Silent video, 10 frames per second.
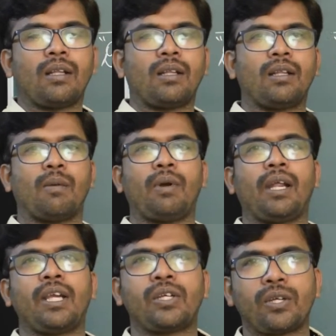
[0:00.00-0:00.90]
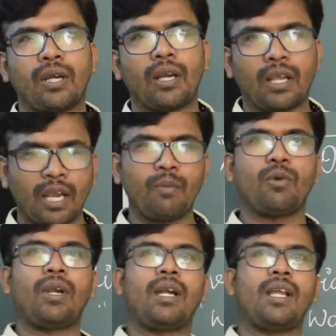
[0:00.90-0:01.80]
the British came to
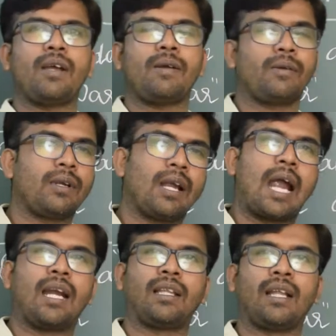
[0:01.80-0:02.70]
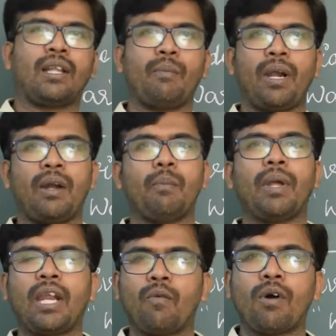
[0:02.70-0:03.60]
India and then they made
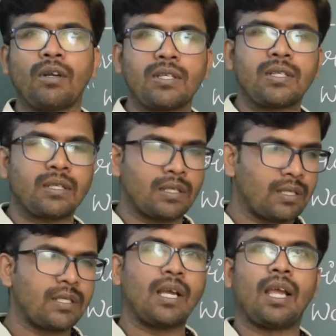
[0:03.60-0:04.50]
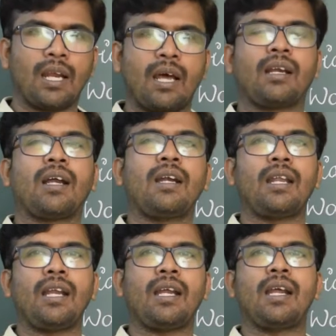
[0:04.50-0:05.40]
many wars in our
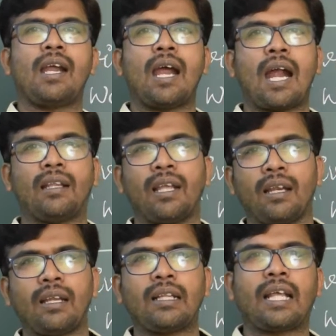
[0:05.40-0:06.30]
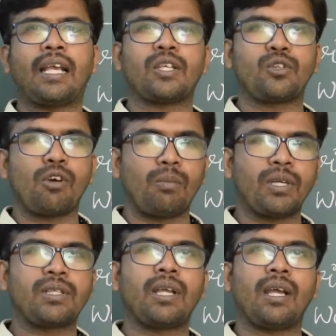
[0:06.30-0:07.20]
country and then they
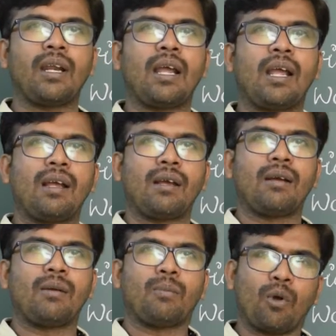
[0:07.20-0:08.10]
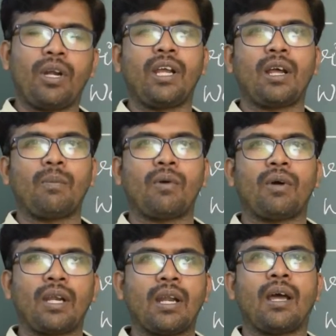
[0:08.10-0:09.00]
established their political power
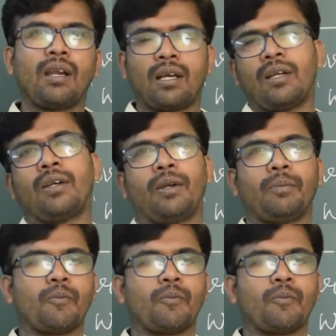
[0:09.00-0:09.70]
in our country.